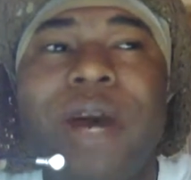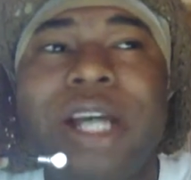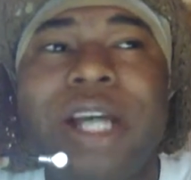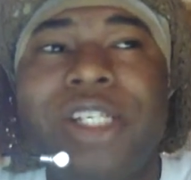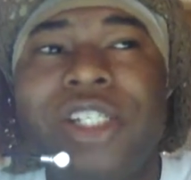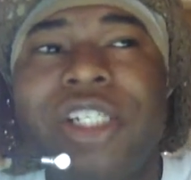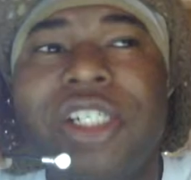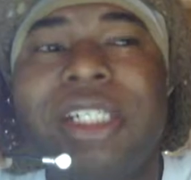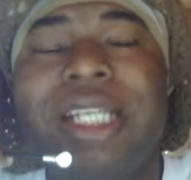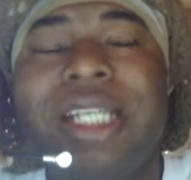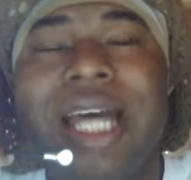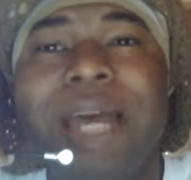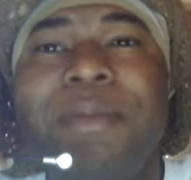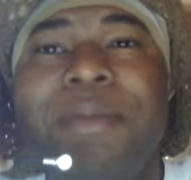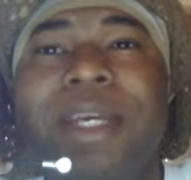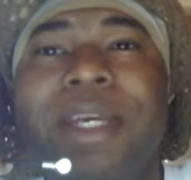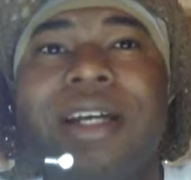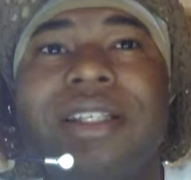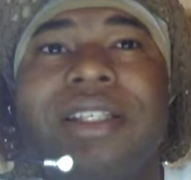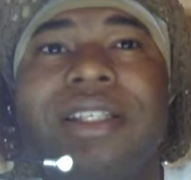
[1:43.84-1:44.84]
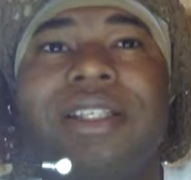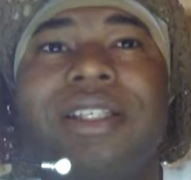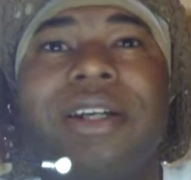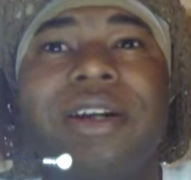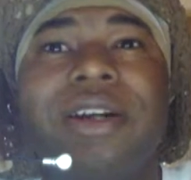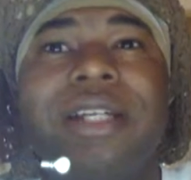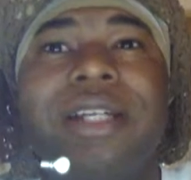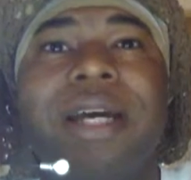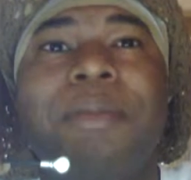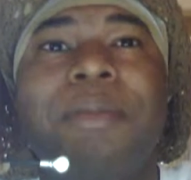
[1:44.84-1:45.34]
why shouldn't I be
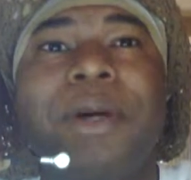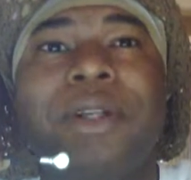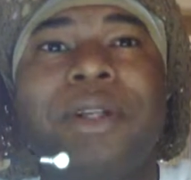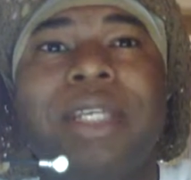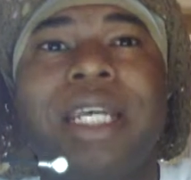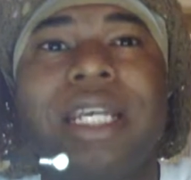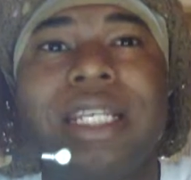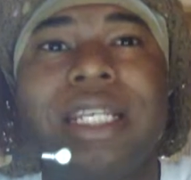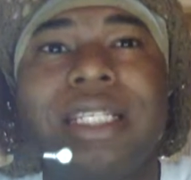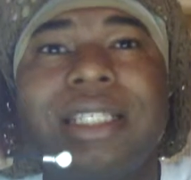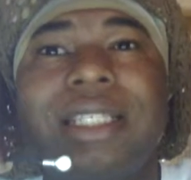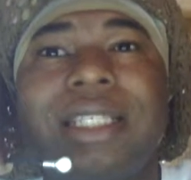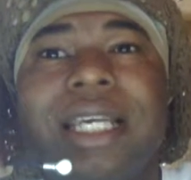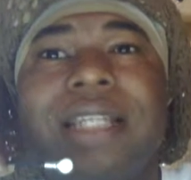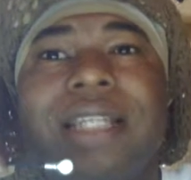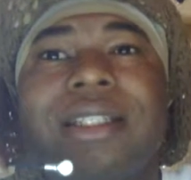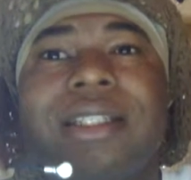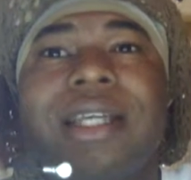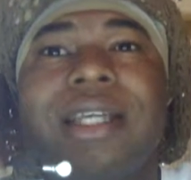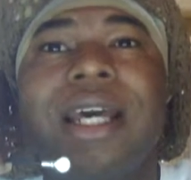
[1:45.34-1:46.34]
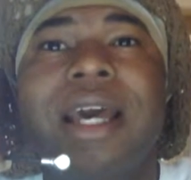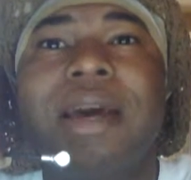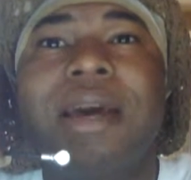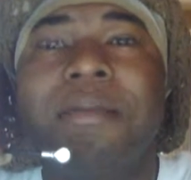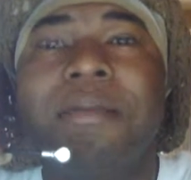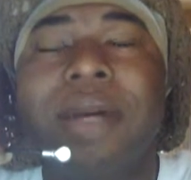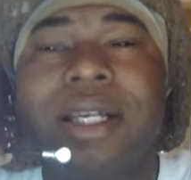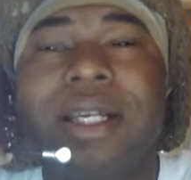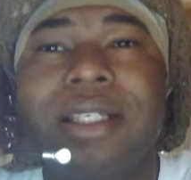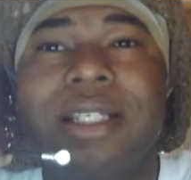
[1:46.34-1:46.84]
concerned about innocent
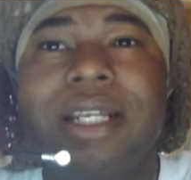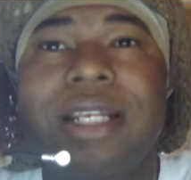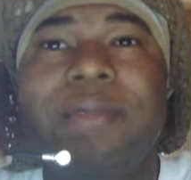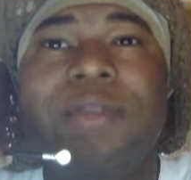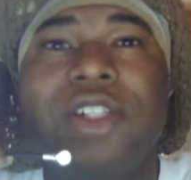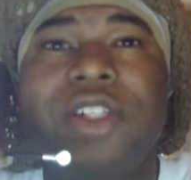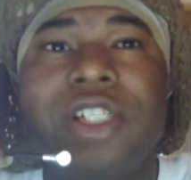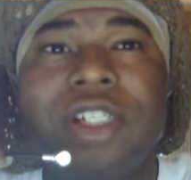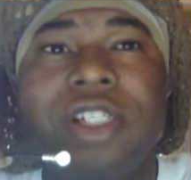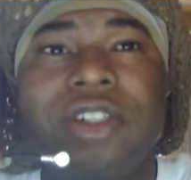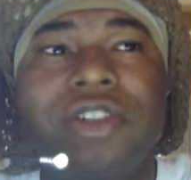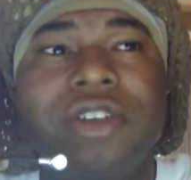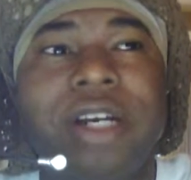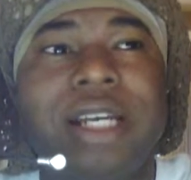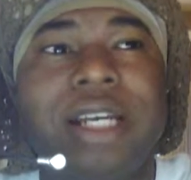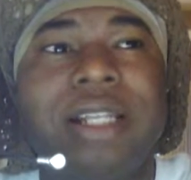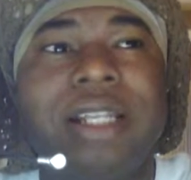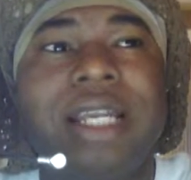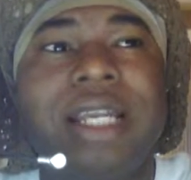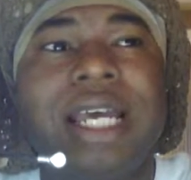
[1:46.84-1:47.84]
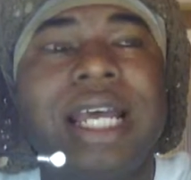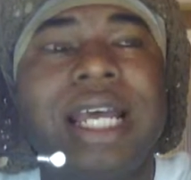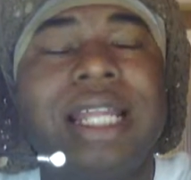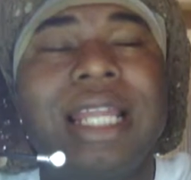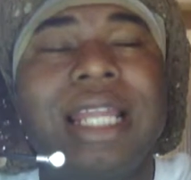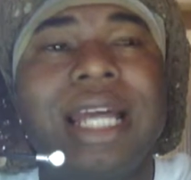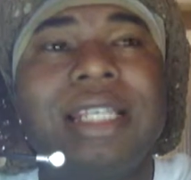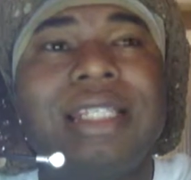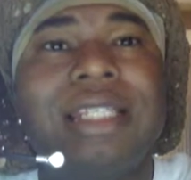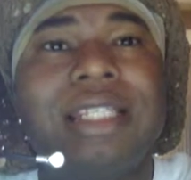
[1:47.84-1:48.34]
Muslim children
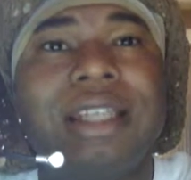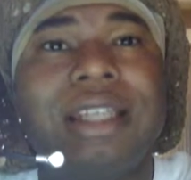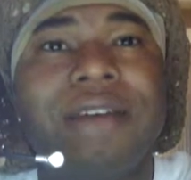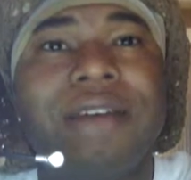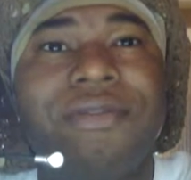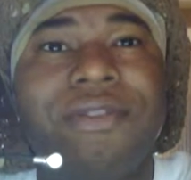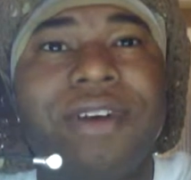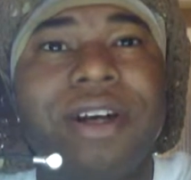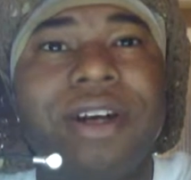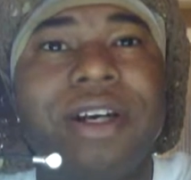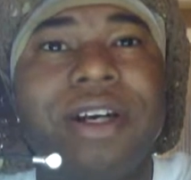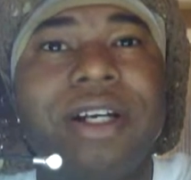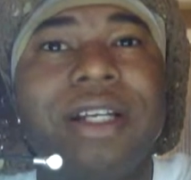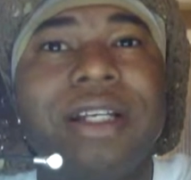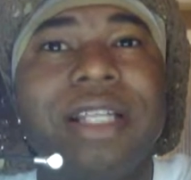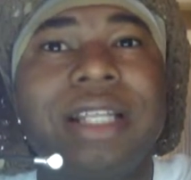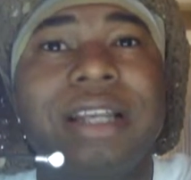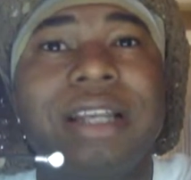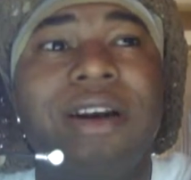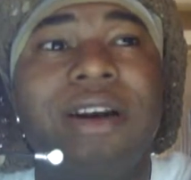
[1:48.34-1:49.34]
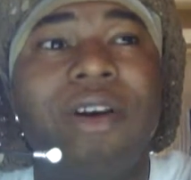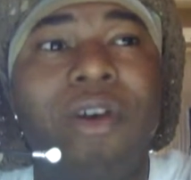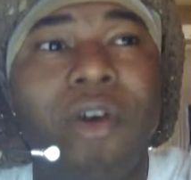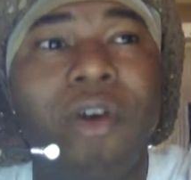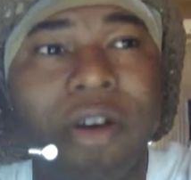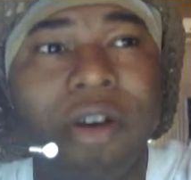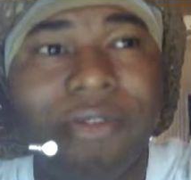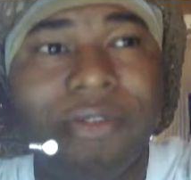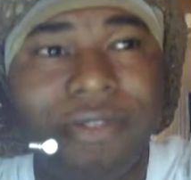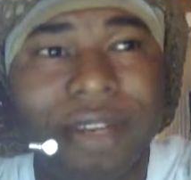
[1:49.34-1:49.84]
that suffered, that are
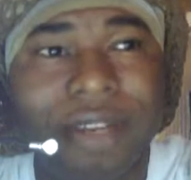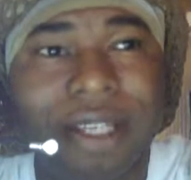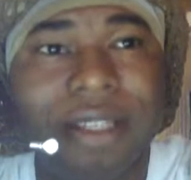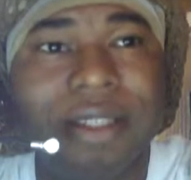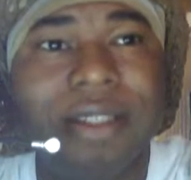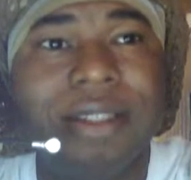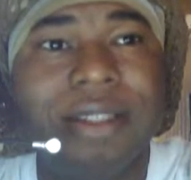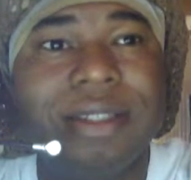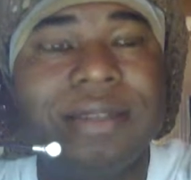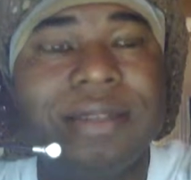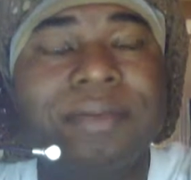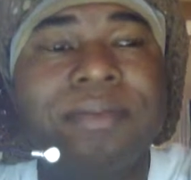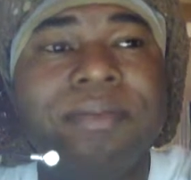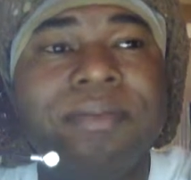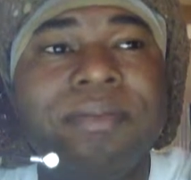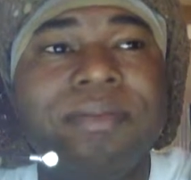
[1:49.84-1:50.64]
orphans?